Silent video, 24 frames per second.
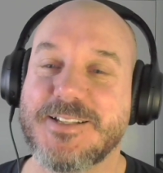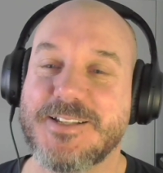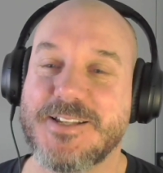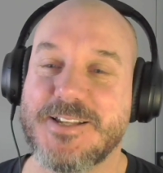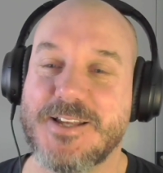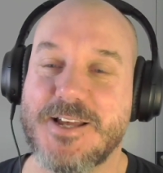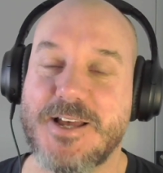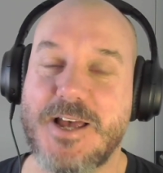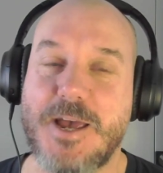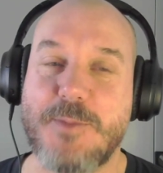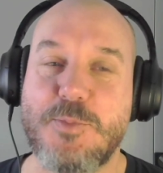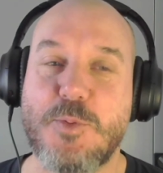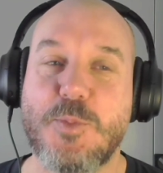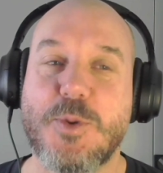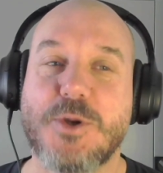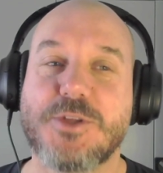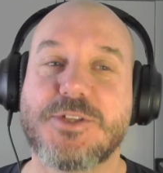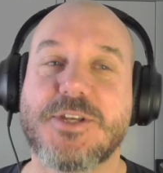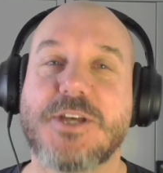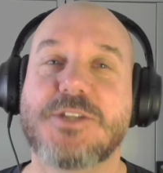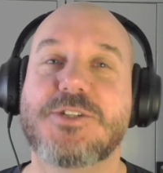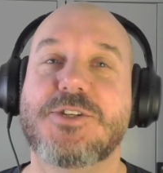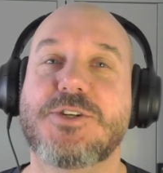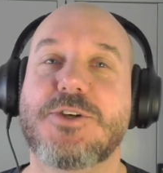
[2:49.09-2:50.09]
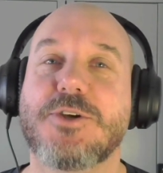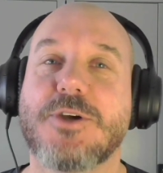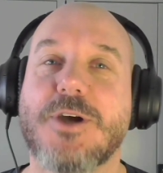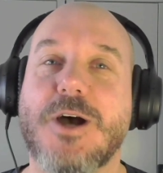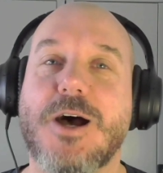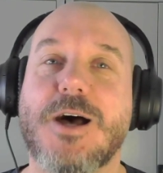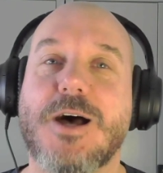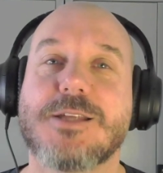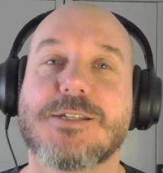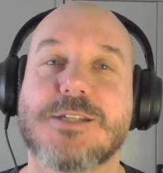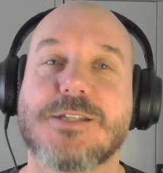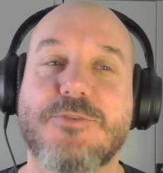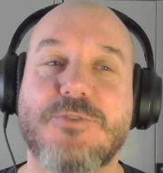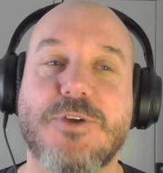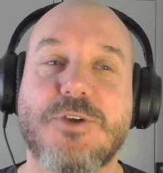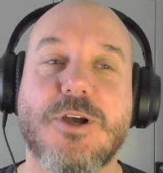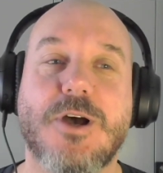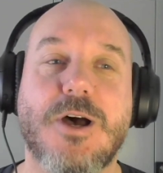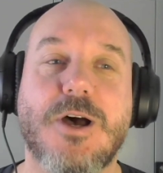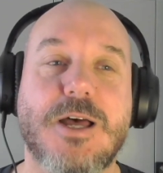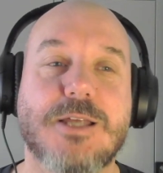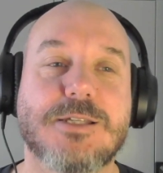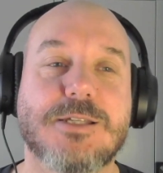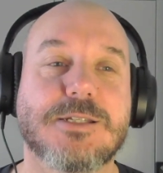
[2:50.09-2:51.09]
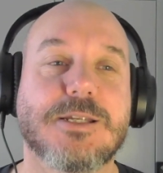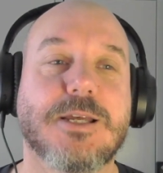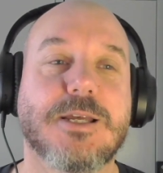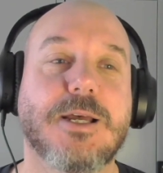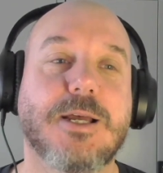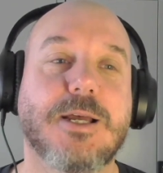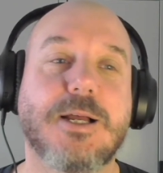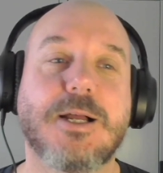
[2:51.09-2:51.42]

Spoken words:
Happy birthday to you guys. Love you guys.